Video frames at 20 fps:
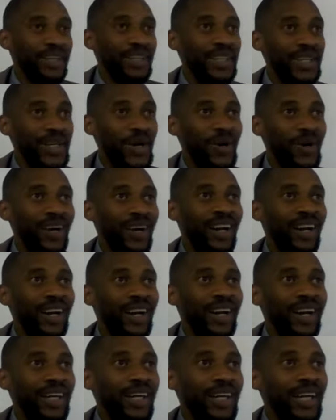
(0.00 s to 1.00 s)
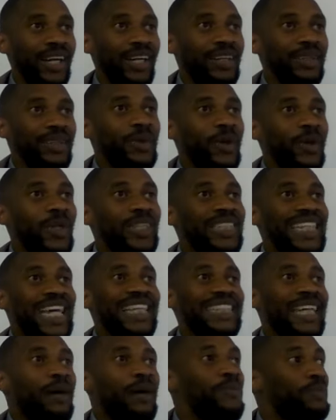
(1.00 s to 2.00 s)
you know, because
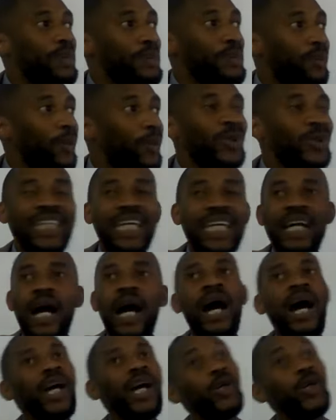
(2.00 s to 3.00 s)
there's some people who say, ah,